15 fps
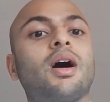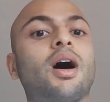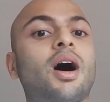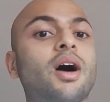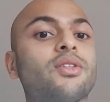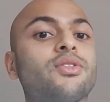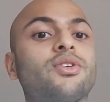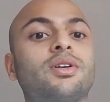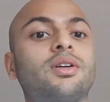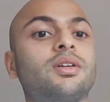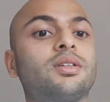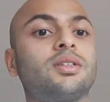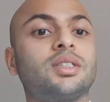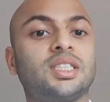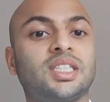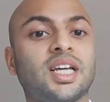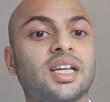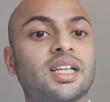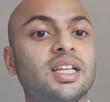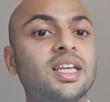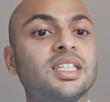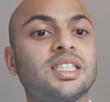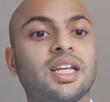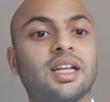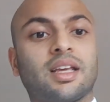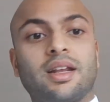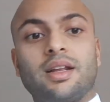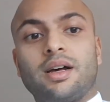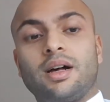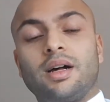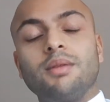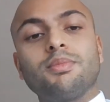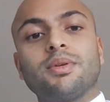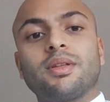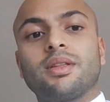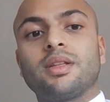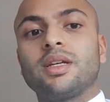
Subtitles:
Other techniques that can help the